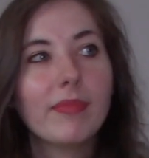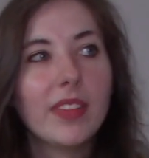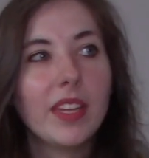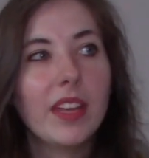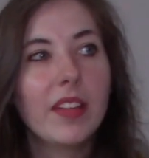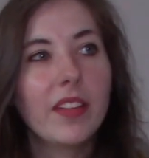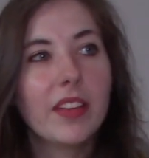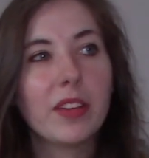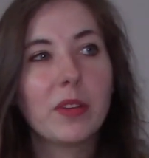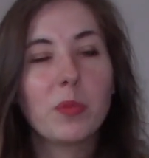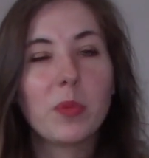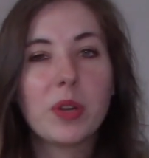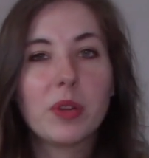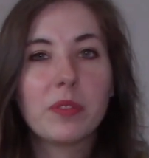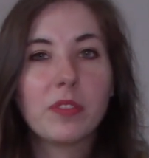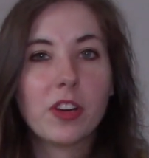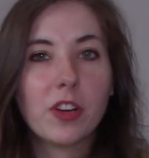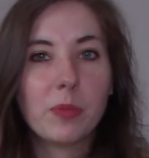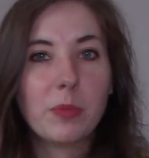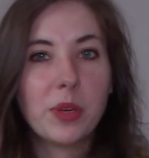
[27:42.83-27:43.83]
like one
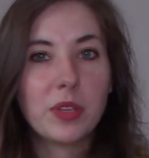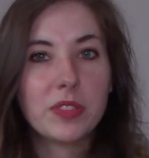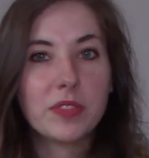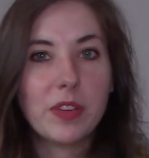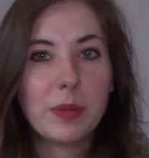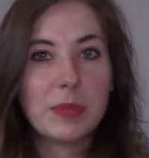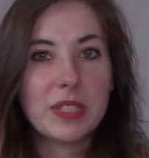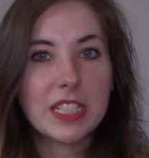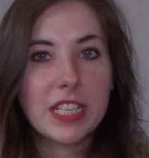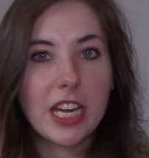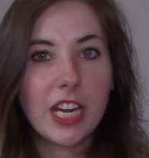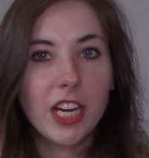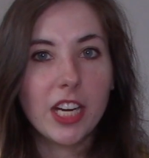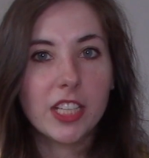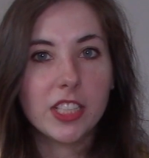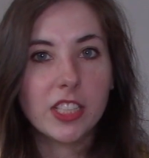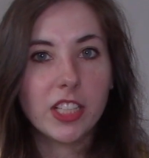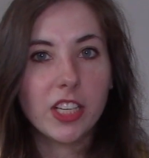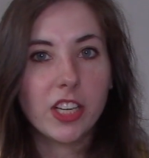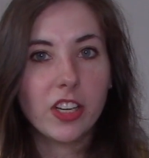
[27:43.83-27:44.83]
of her most famous
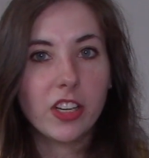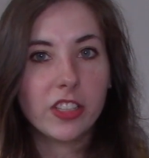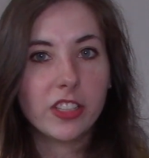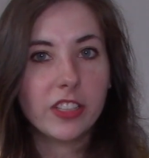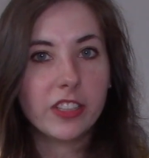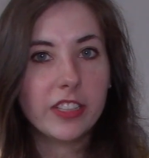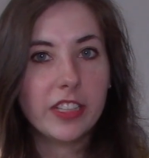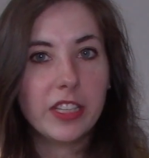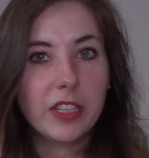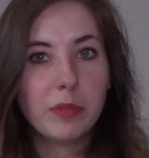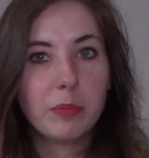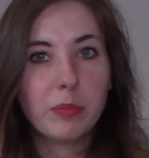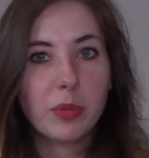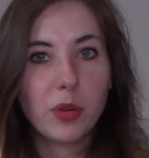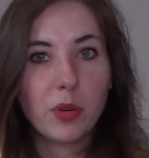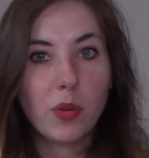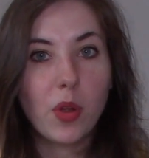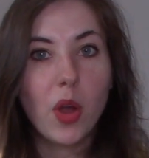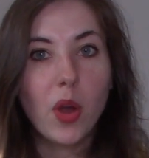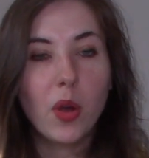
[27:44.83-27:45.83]
character, Hercule
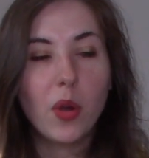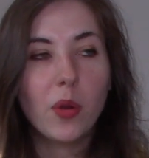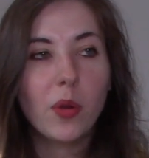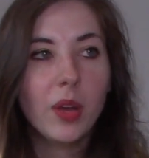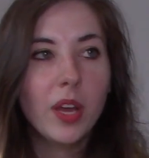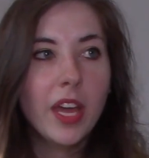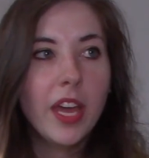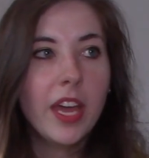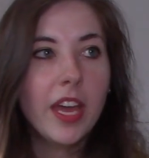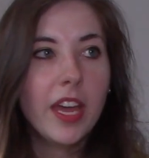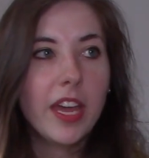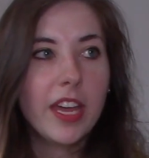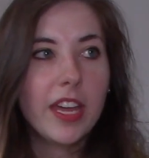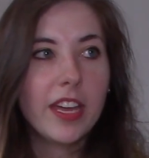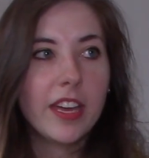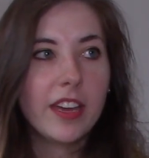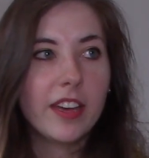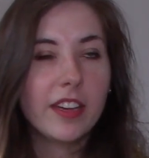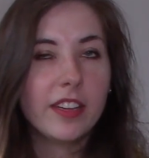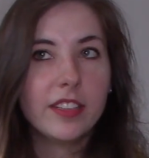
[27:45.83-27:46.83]
Poirot,
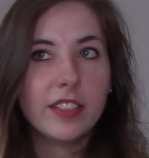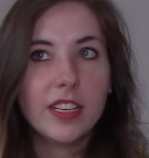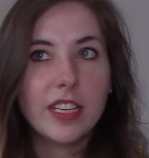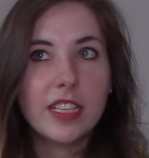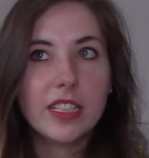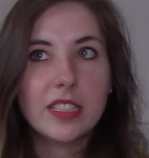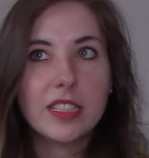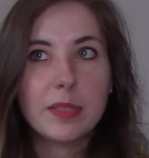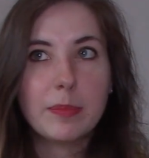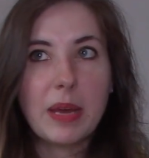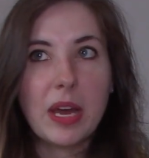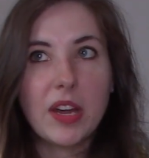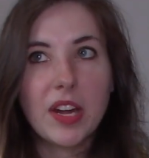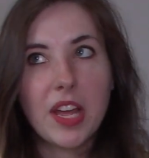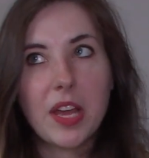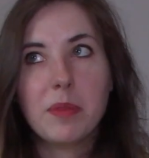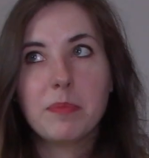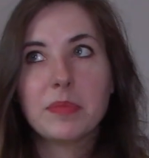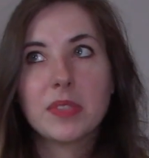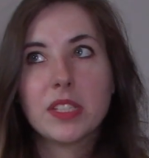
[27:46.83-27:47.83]
and it's
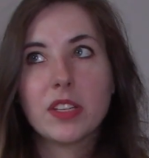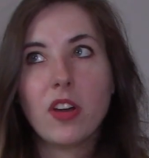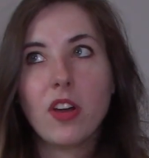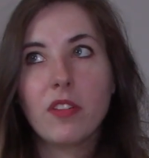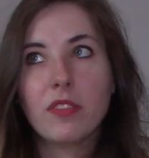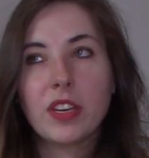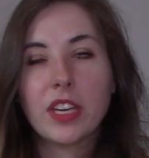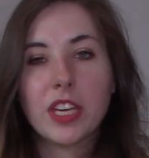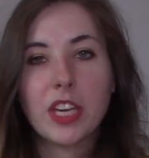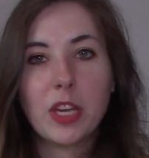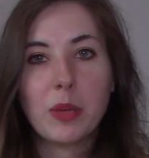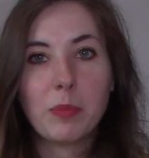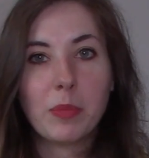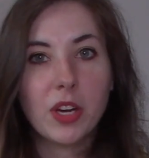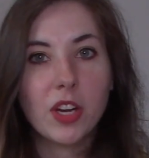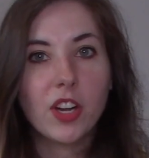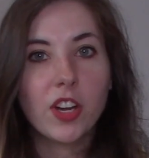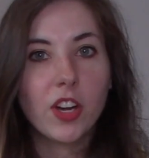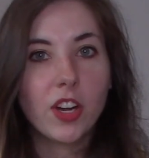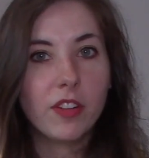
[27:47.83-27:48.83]
about him solving a
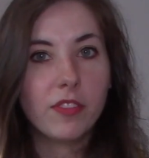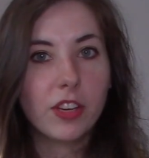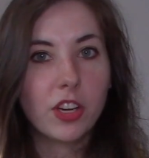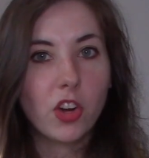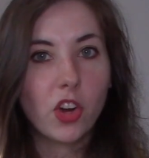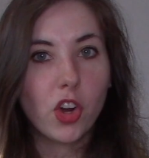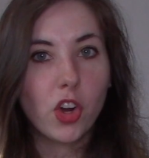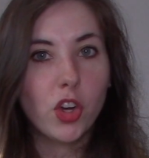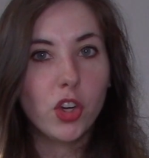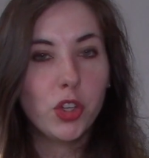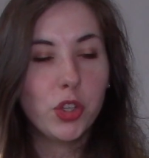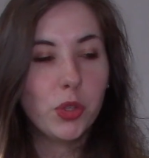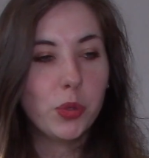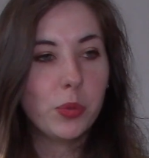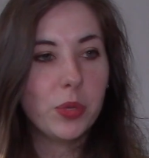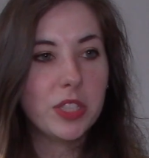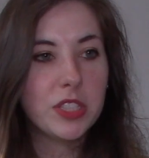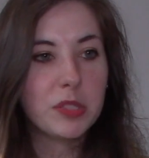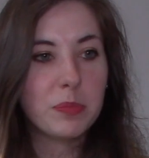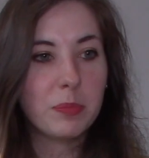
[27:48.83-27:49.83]
murder of a girl
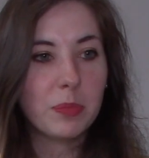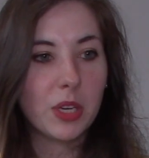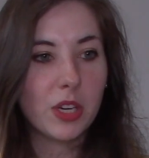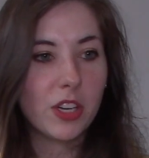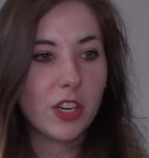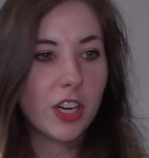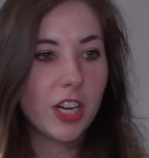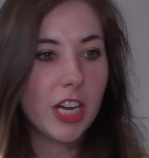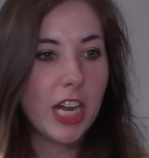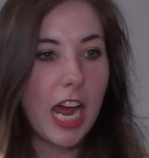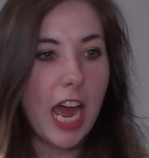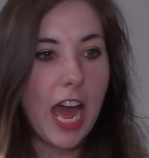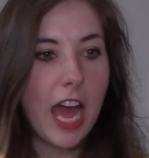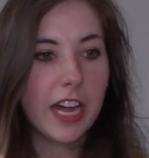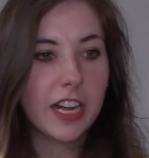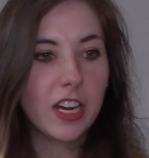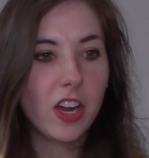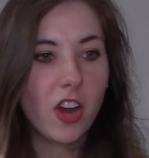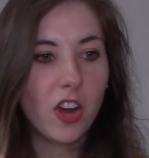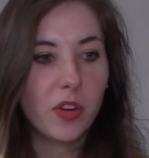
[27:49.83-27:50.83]
who was murdered
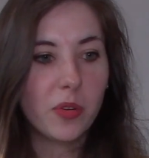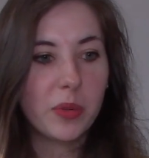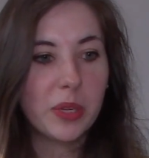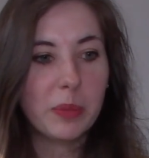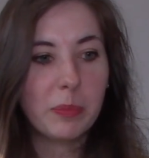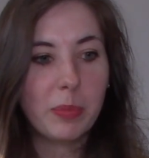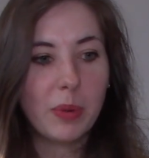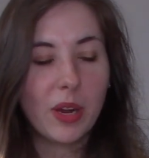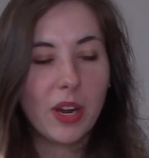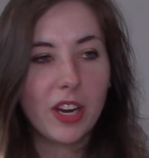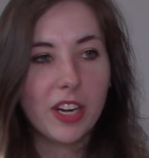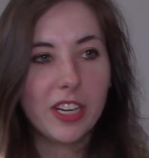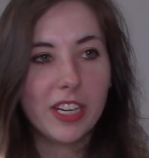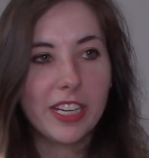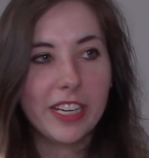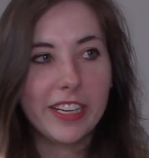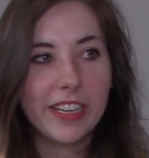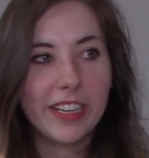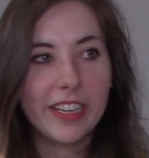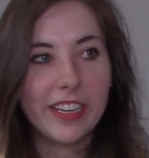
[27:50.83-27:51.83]
at a Halloween
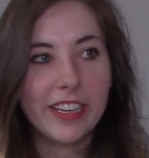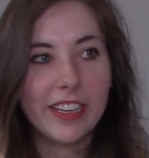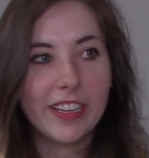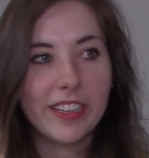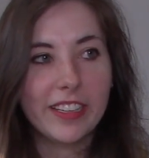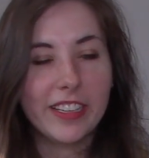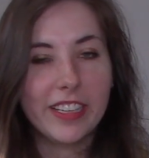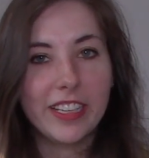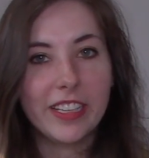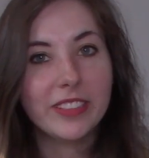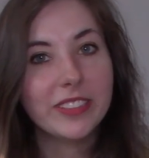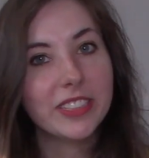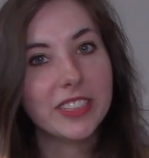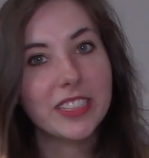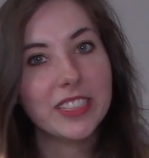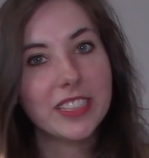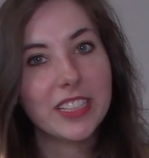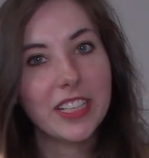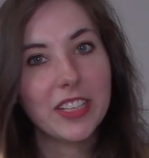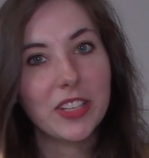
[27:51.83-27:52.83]
party, and it was
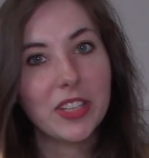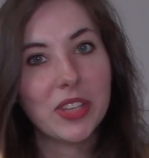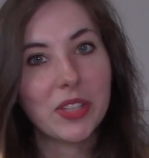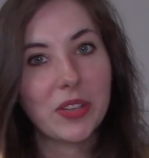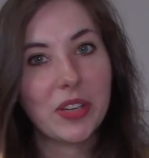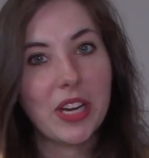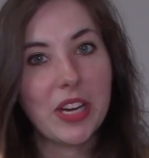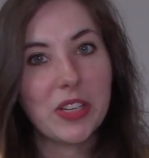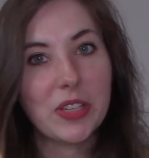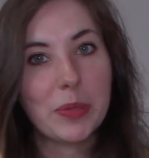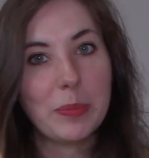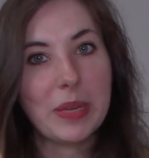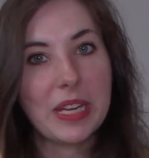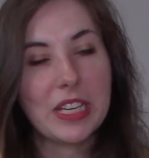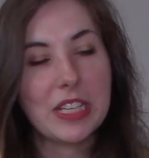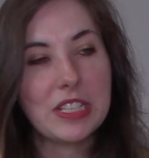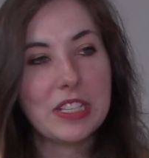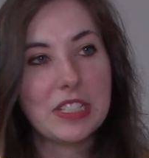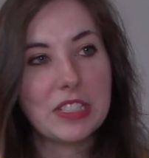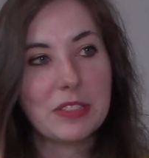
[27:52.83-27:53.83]
just like 300
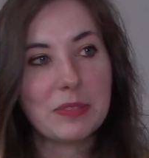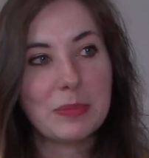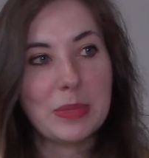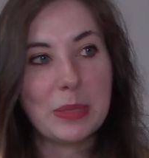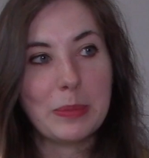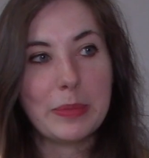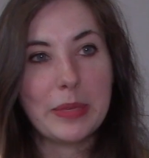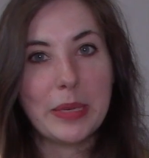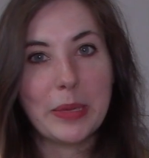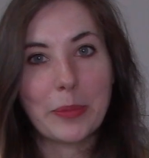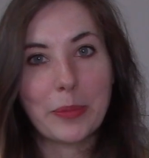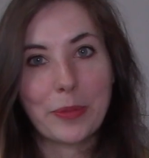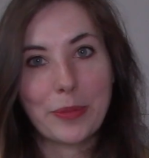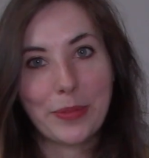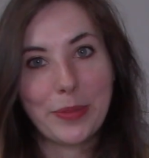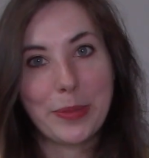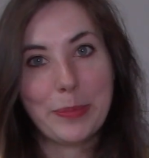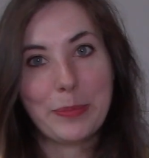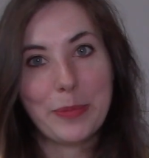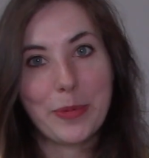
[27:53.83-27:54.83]
pages of me being
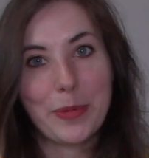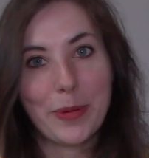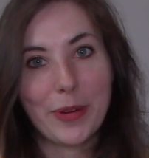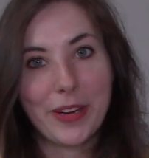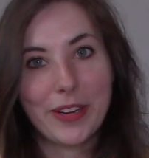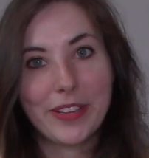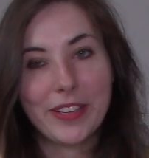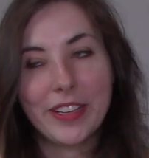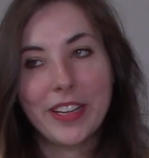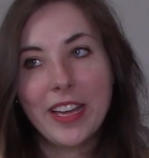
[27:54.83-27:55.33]
really bored.